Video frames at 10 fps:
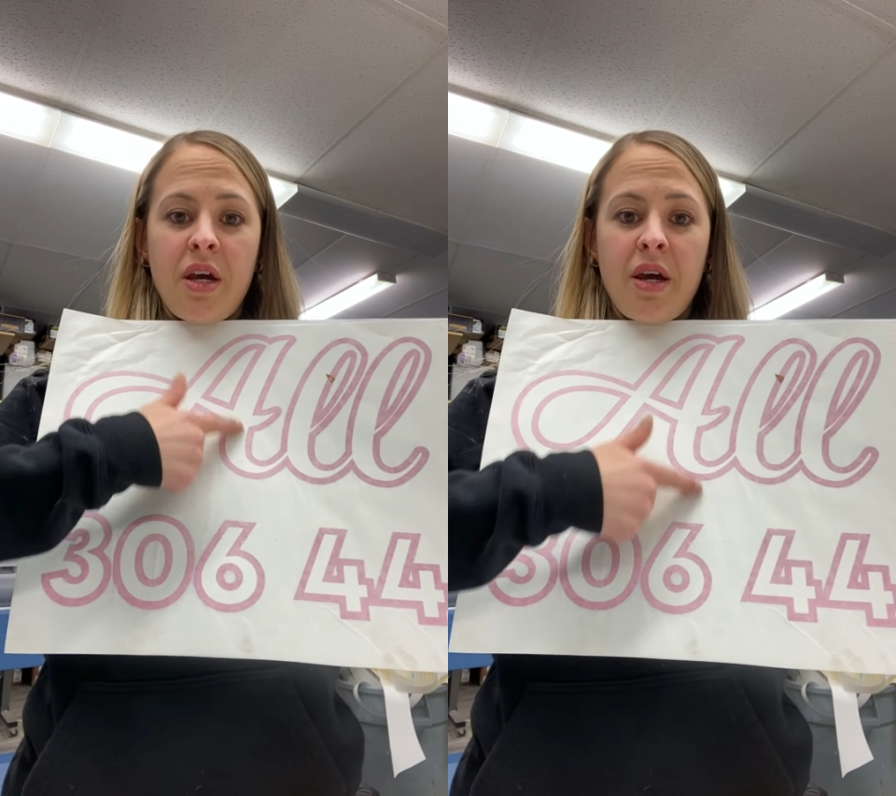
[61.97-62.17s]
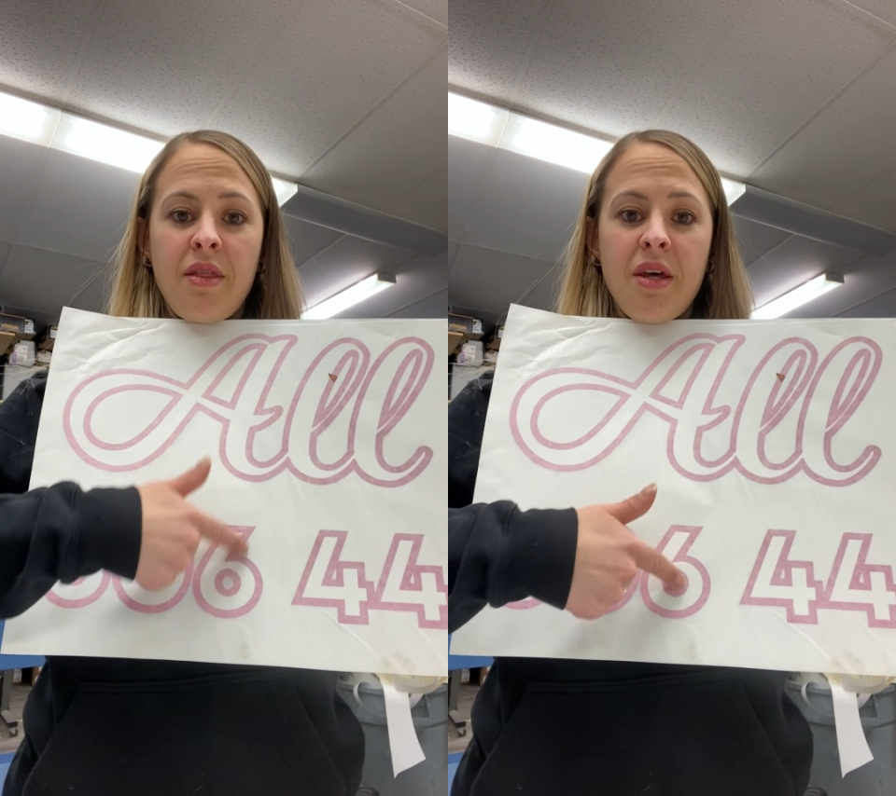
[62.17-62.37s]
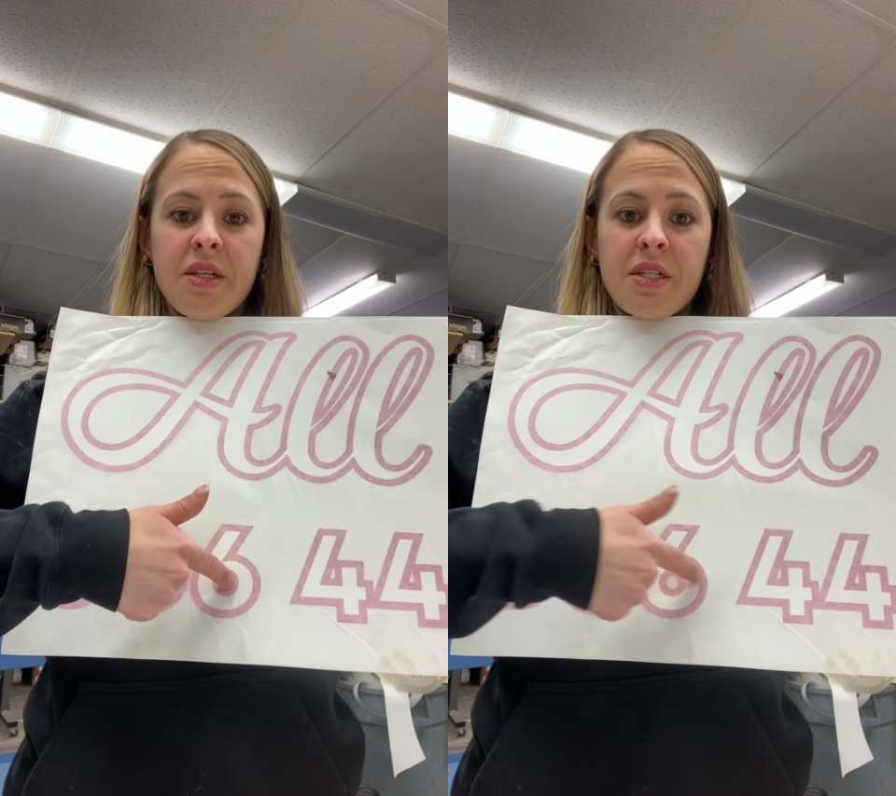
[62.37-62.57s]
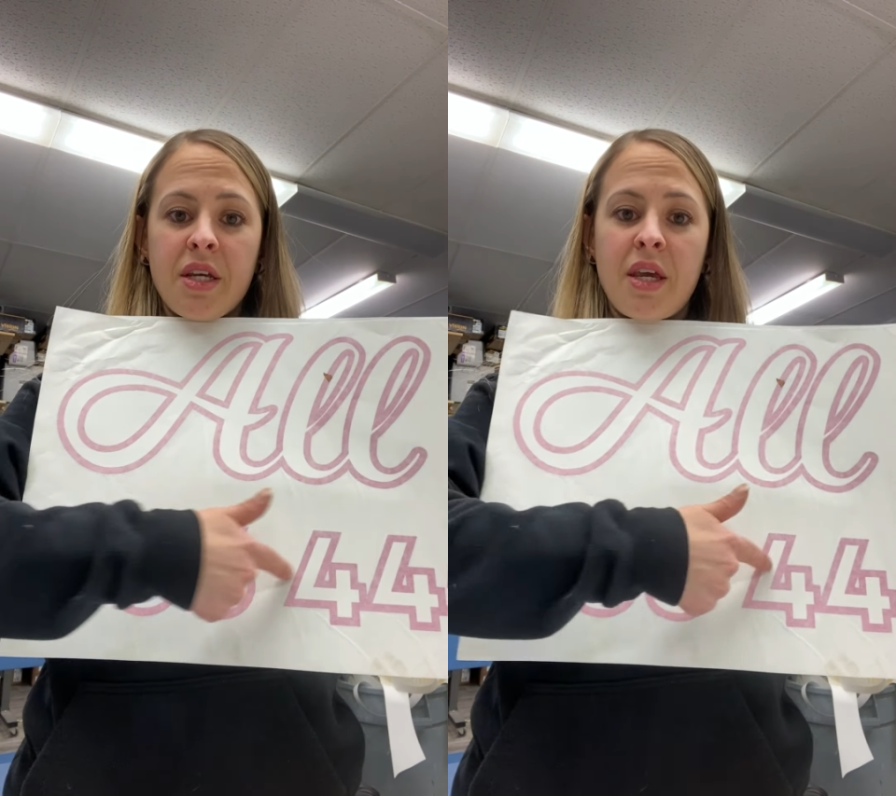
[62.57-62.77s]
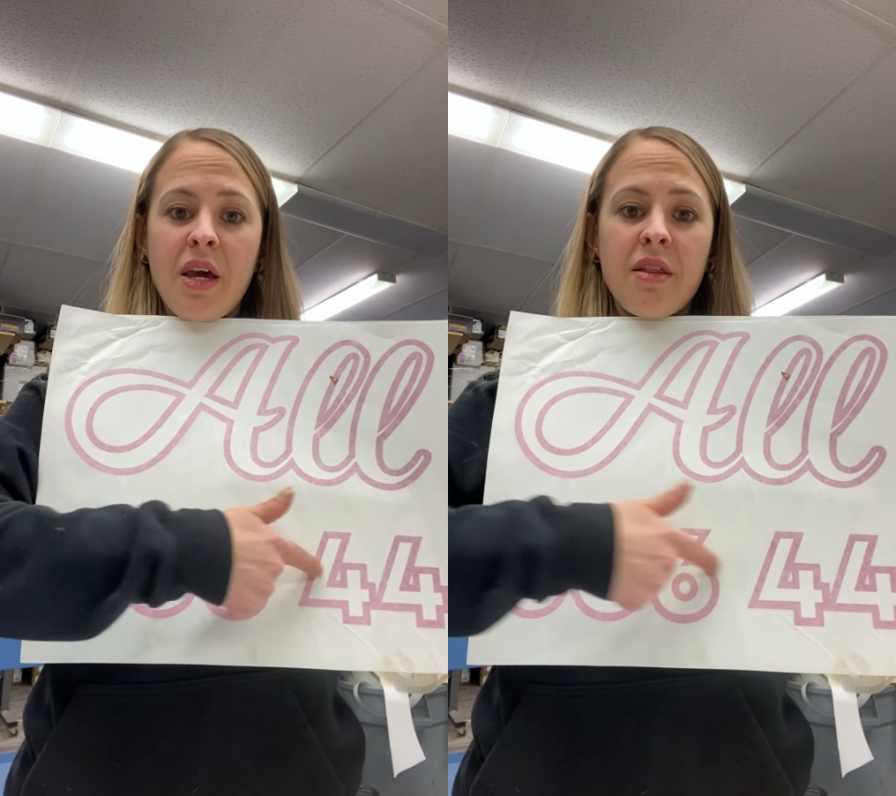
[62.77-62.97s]
and this
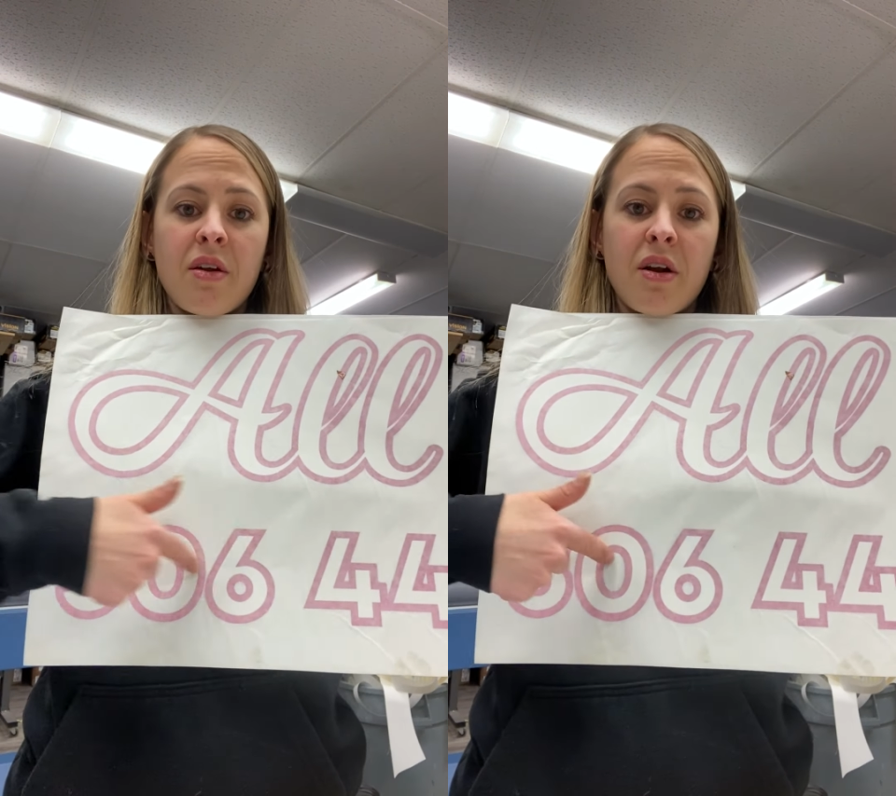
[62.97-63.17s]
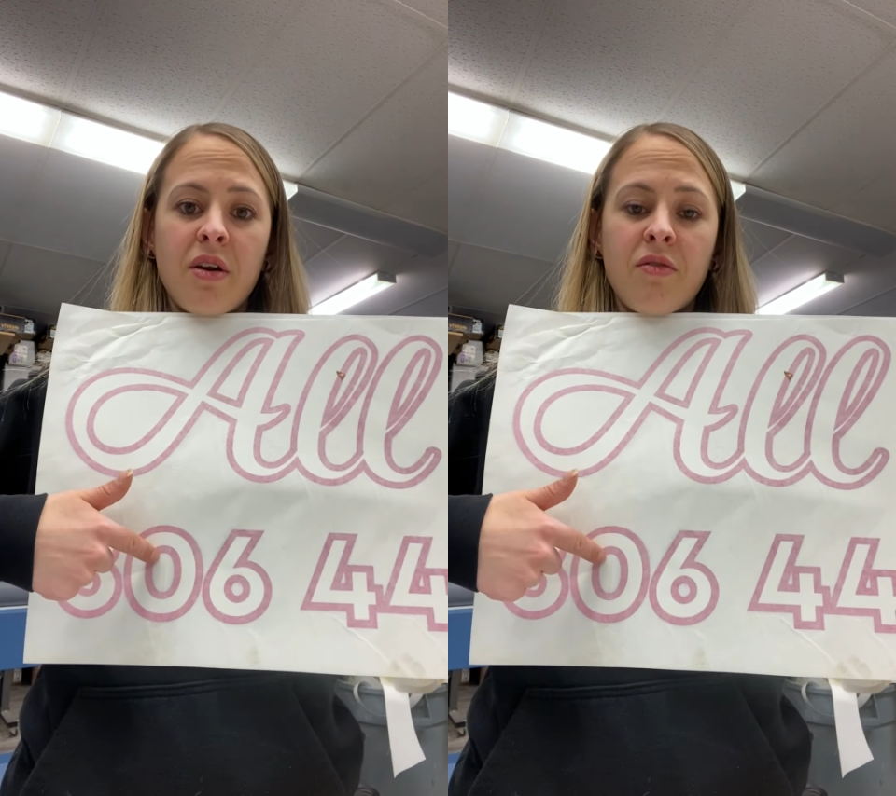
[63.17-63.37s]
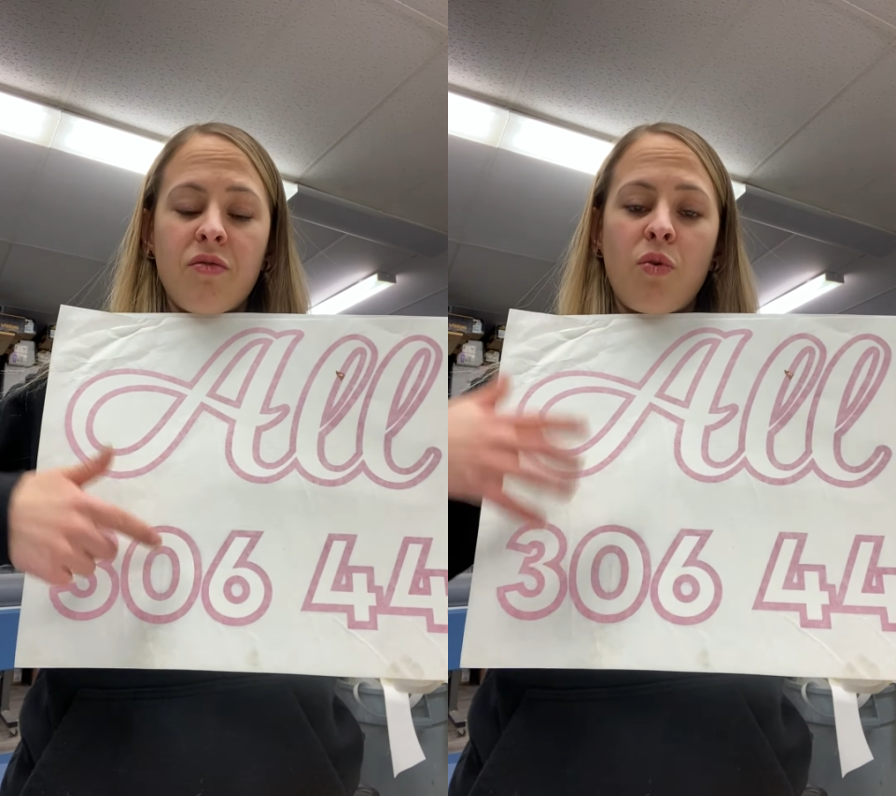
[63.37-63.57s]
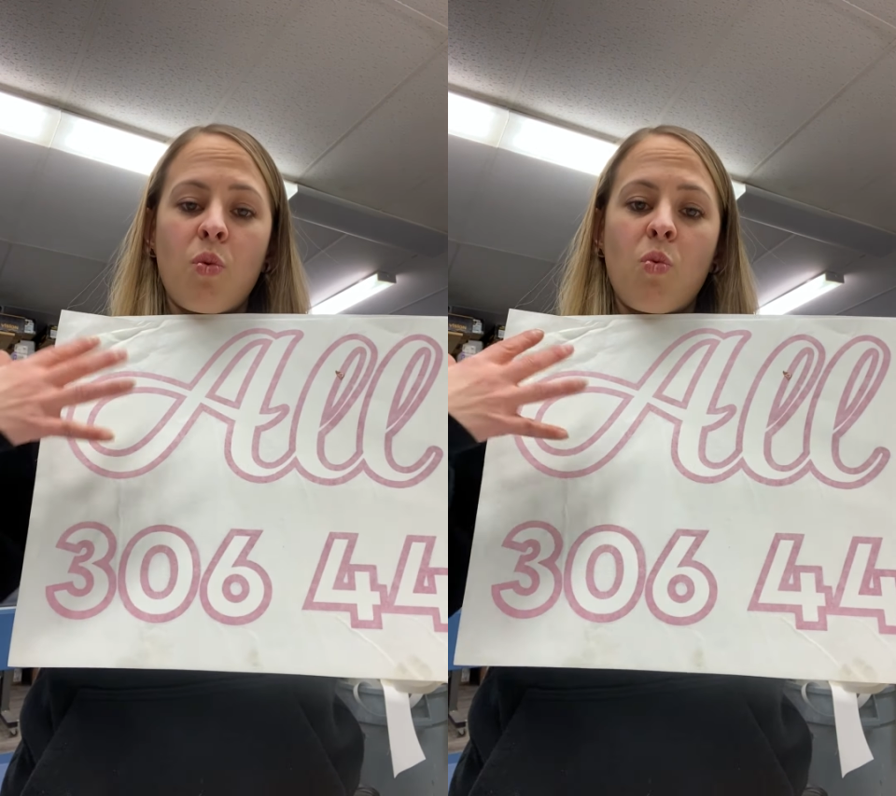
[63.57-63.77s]
together for